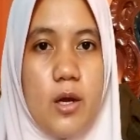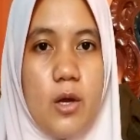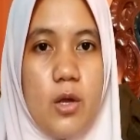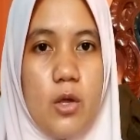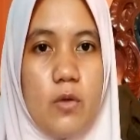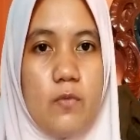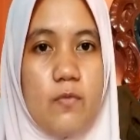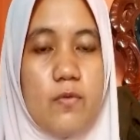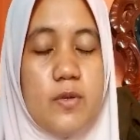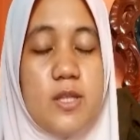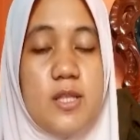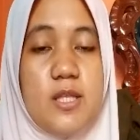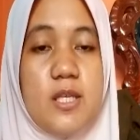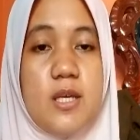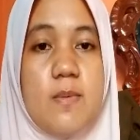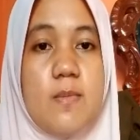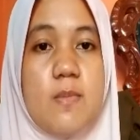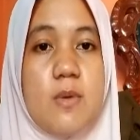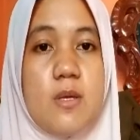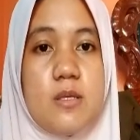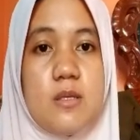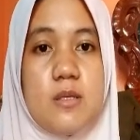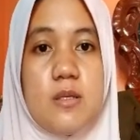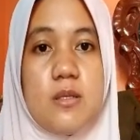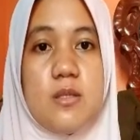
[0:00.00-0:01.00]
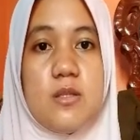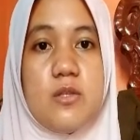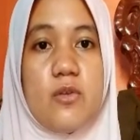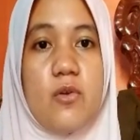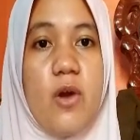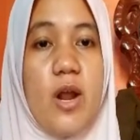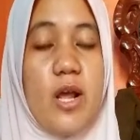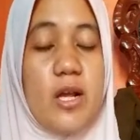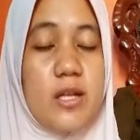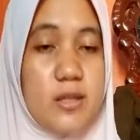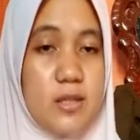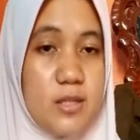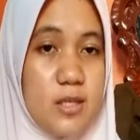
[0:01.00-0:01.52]
If a team is
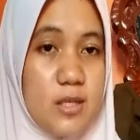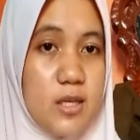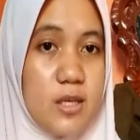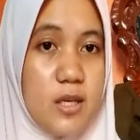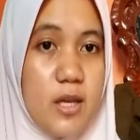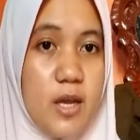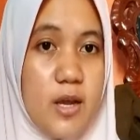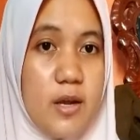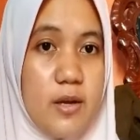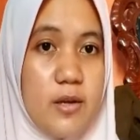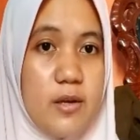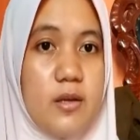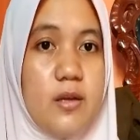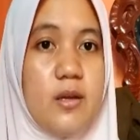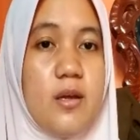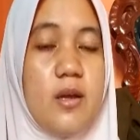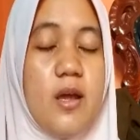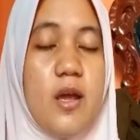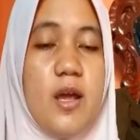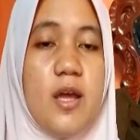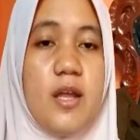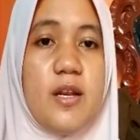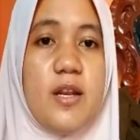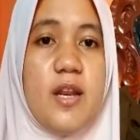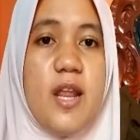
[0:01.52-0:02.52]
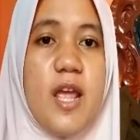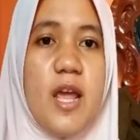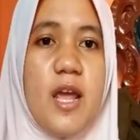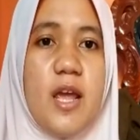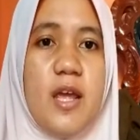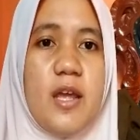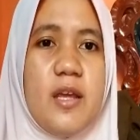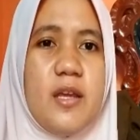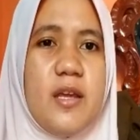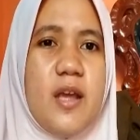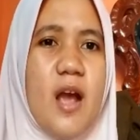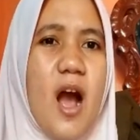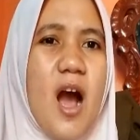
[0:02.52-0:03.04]
interacting and
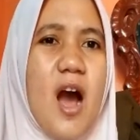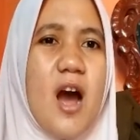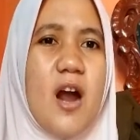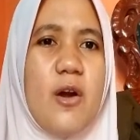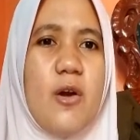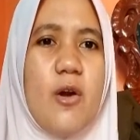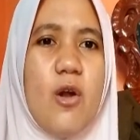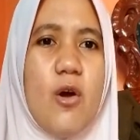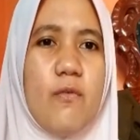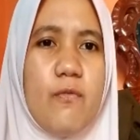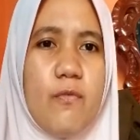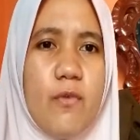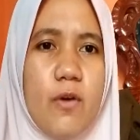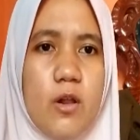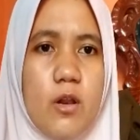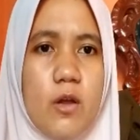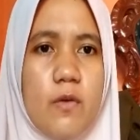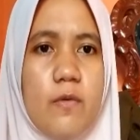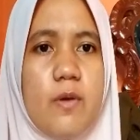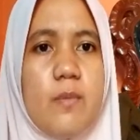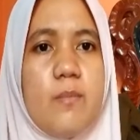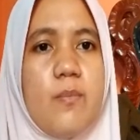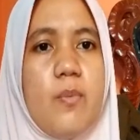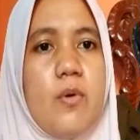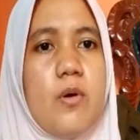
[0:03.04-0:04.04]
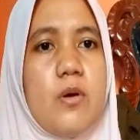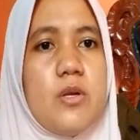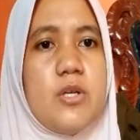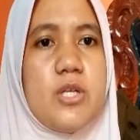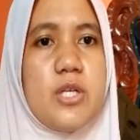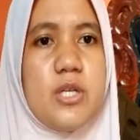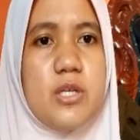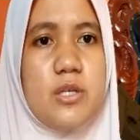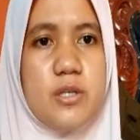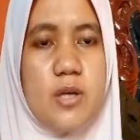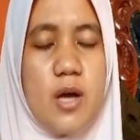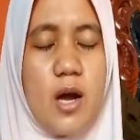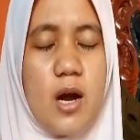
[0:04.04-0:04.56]
they are not following
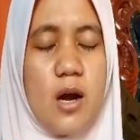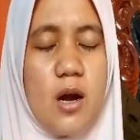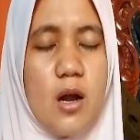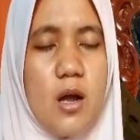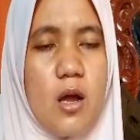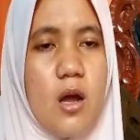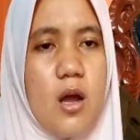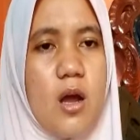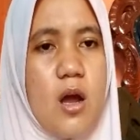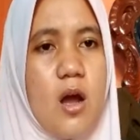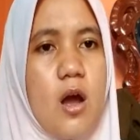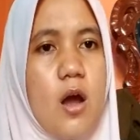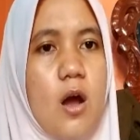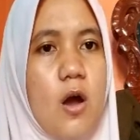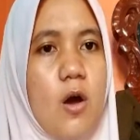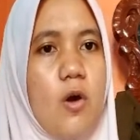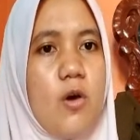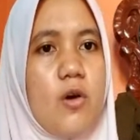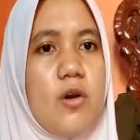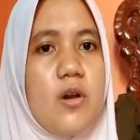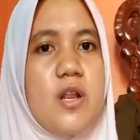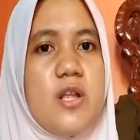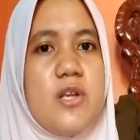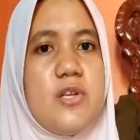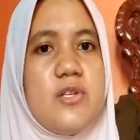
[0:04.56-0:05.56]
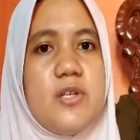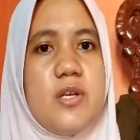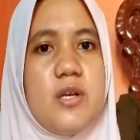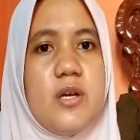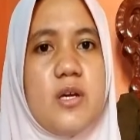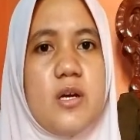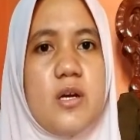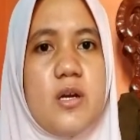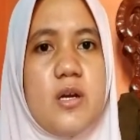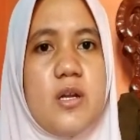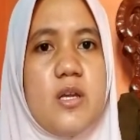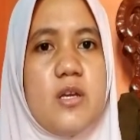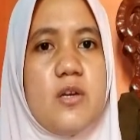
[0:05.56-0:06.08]
procedure or they
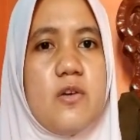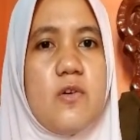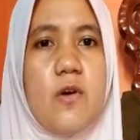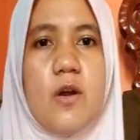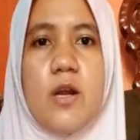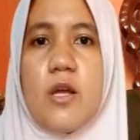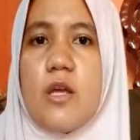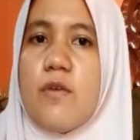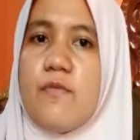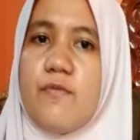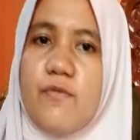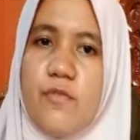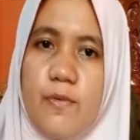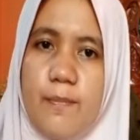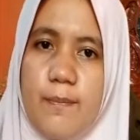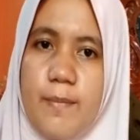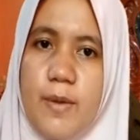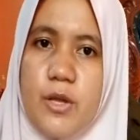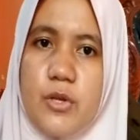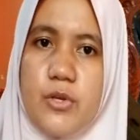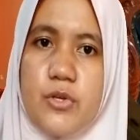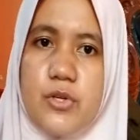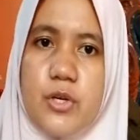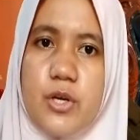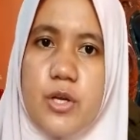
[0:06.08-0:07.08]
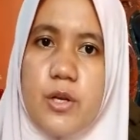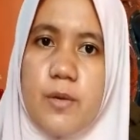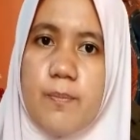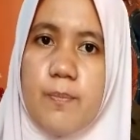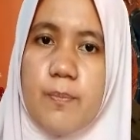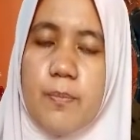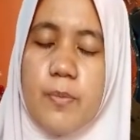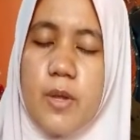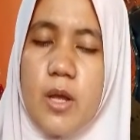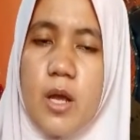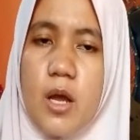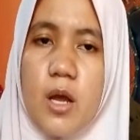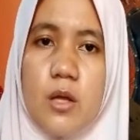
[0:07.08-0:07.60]
share incorrect information,
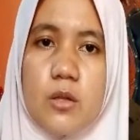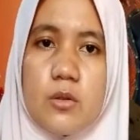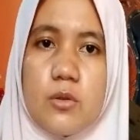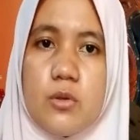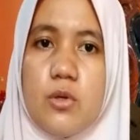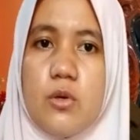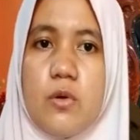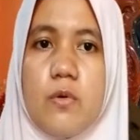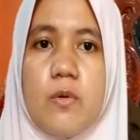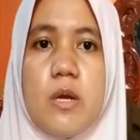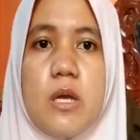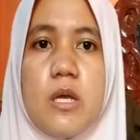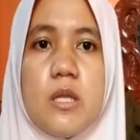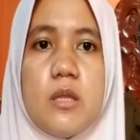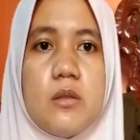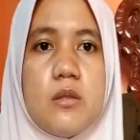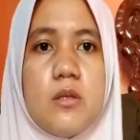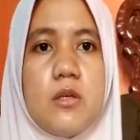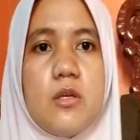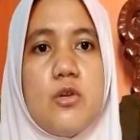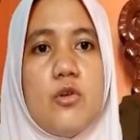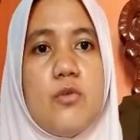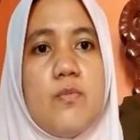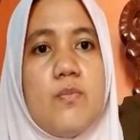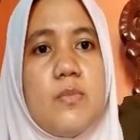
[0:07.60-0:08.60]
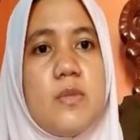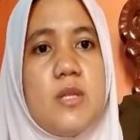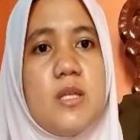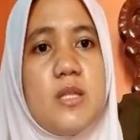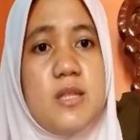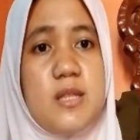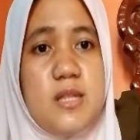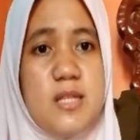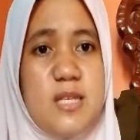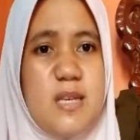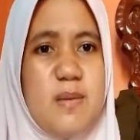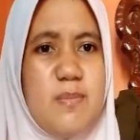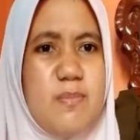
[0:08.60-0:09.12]
do we interrupt the
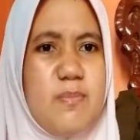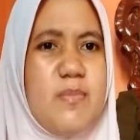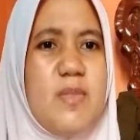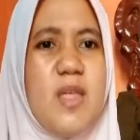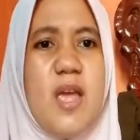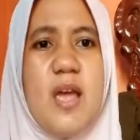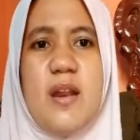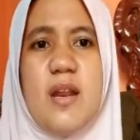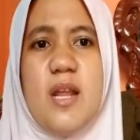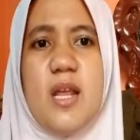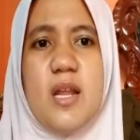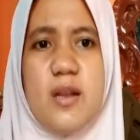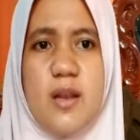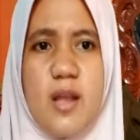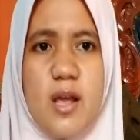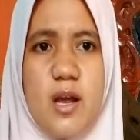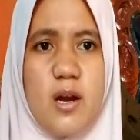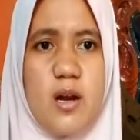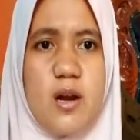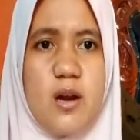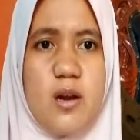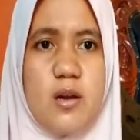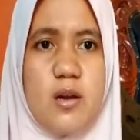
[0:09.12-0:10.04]
team then and there?